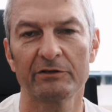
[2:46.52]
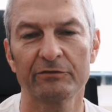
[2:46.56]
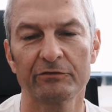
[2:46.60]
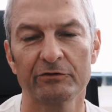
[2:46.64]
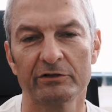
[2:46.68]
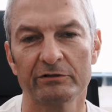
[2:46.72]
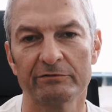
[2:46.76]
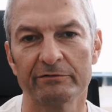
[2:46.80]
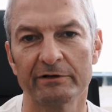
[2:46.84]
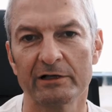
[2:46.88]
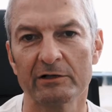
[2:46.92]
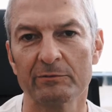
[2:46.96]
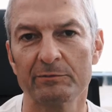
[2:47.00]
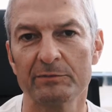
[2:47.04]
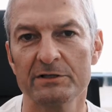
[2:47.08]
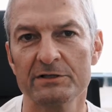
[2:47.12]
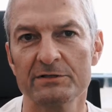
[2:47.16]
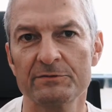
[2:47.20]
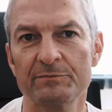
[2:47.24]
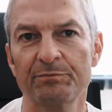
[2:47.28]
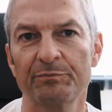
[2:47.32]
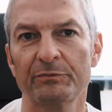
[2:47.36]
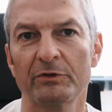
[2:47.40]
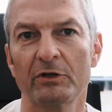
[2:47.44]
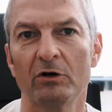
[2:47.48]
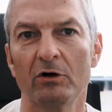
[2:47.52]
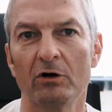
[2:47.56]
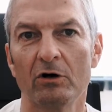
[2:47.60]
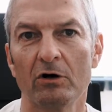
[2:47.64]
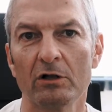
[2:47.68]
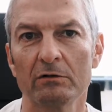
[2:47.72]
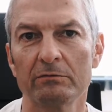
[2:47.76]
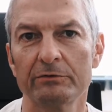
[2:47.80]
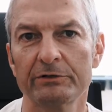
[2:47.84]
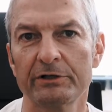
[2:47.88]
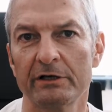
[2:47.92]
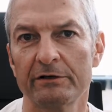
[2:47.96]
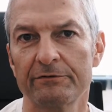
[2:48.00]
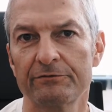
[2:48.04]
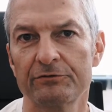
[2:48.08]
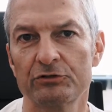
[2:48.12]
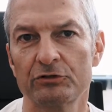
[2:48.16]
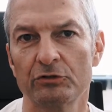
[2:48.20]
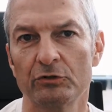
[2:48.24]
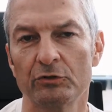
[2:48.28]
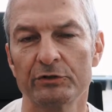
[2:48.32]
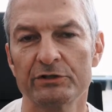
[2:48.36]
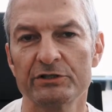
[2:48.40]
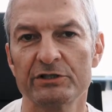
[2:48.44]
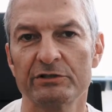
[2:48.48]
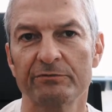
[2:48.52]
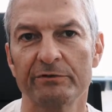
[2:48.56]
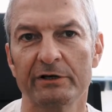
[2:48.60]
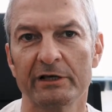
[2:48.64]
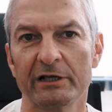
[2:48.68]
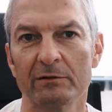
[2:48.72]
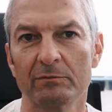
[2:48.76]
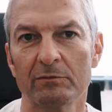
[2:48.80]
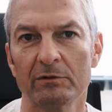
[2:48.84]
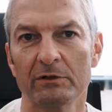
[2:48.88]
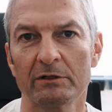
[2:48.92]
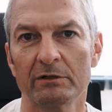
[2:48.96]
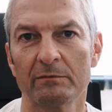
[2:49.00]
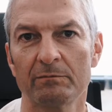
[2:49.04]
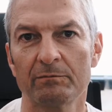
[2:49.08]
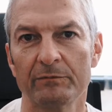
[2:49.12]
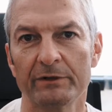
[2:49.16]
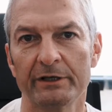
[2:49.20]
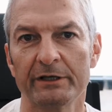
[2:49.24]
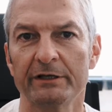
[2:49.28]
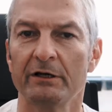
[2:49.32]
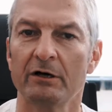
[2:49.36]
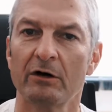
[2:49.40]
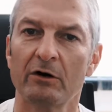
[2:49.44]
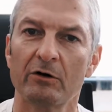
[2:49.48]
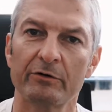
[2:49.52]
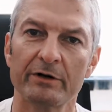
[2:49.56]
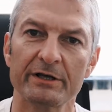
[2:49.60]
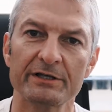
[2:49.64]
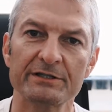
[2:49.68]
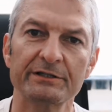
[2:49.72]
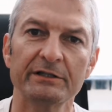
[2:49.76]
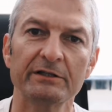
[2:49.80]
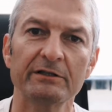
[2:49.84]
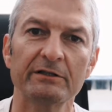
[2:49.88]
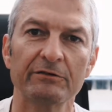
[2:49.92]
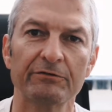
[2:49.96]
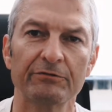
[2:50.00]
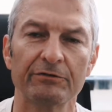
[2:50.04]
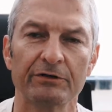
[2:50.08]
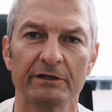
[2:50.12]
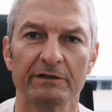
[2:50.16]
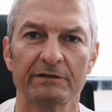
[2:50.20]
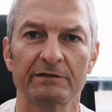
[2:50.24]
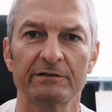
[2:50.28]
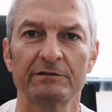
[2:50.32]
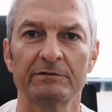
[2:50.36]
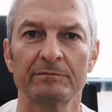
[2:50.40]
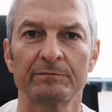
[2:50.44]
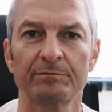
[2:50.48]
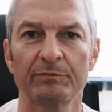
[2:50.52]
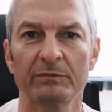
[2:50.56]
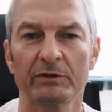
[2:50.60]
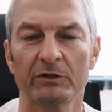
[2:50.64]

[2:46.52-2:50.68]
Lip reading: As for developers, all what I've shown is available in our REST interface.